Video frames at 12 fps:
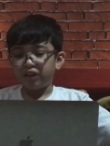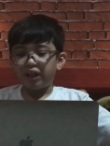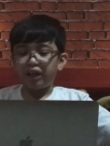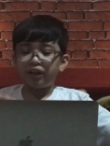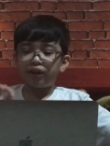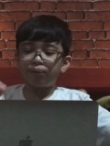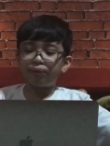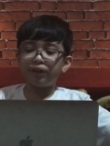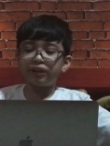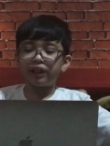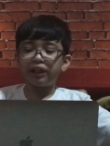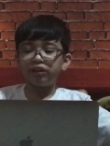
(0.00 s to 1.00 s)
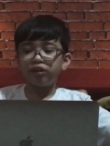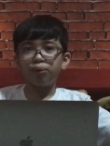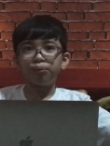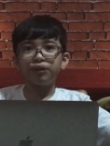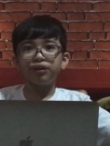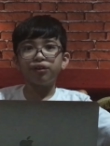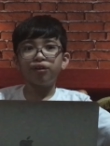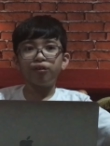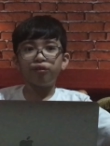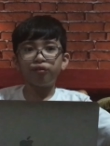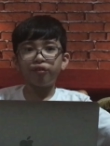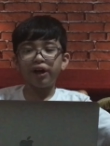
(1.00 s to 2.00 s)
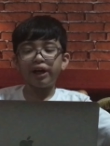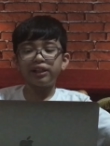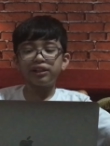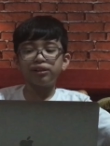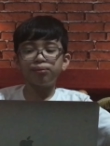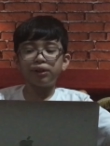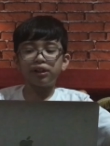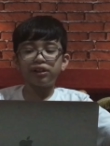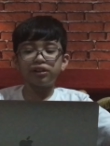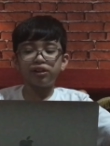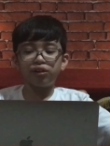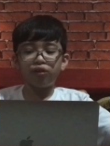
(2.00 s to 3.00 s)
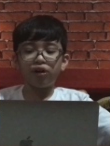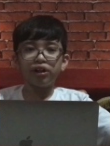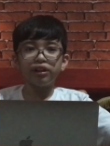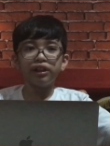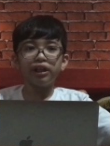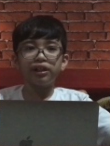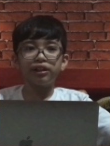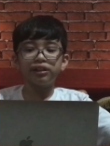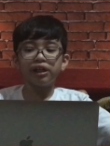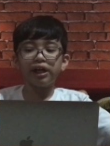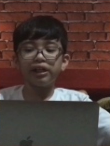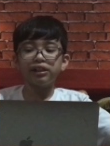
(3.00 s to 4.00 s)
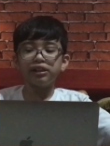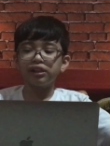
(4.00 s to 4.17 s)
And in the present, computers go fast because the quality and the size,